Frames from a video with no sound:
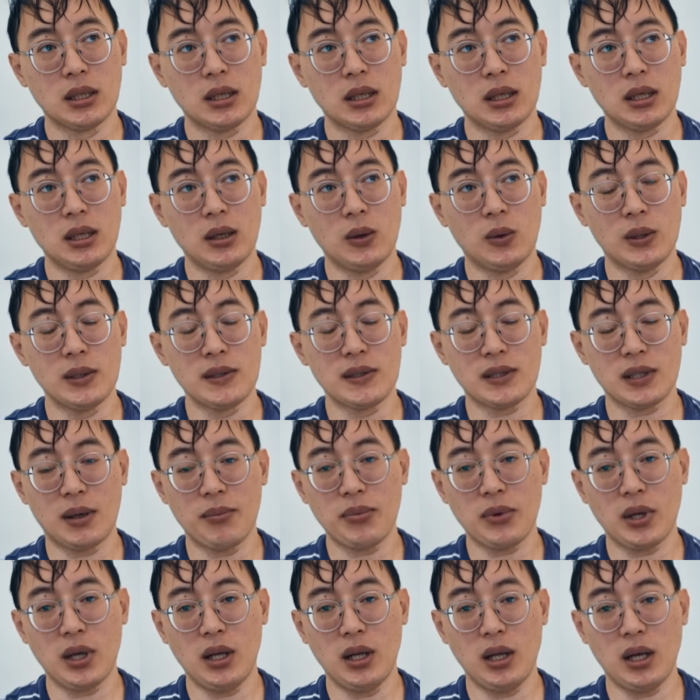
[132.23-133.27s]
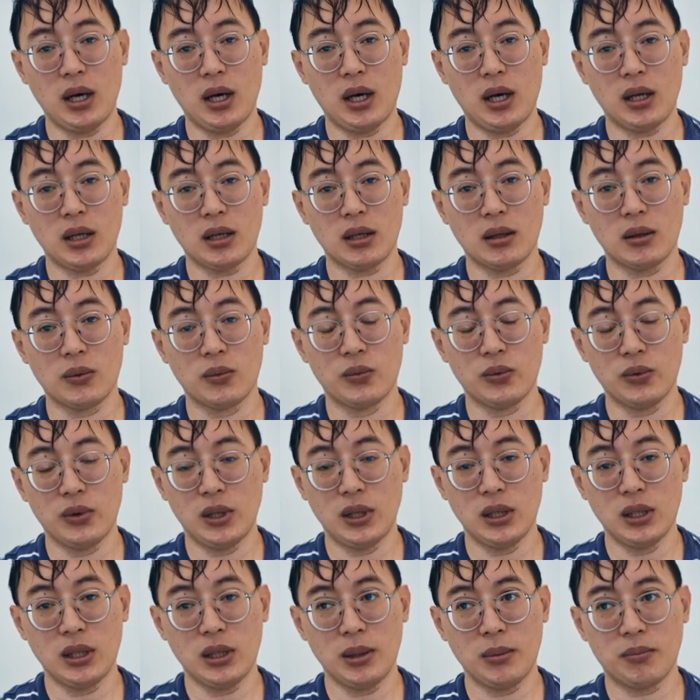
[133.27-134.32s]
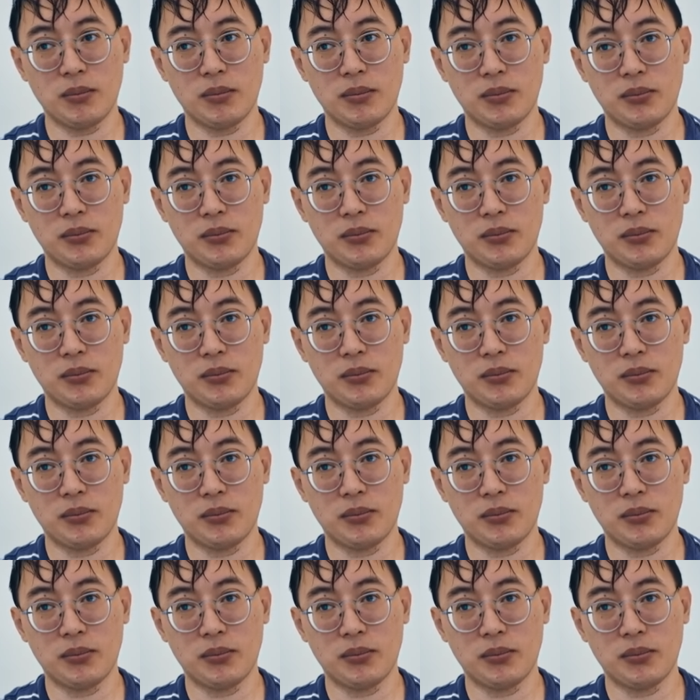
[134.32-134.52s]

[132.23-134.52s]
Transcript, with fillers: it was something that really